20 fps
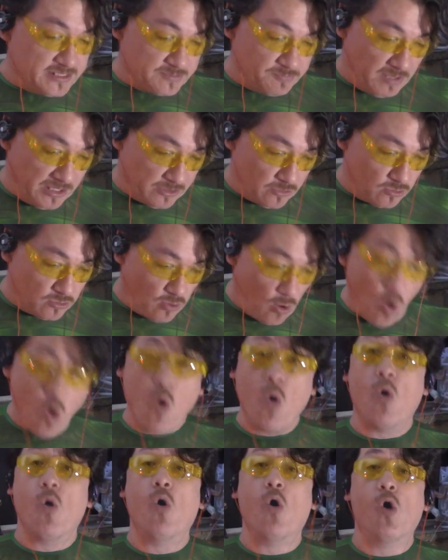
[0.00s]
Michael
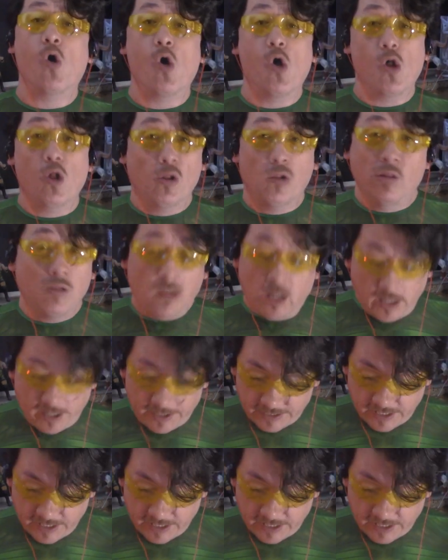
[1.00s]
Cole.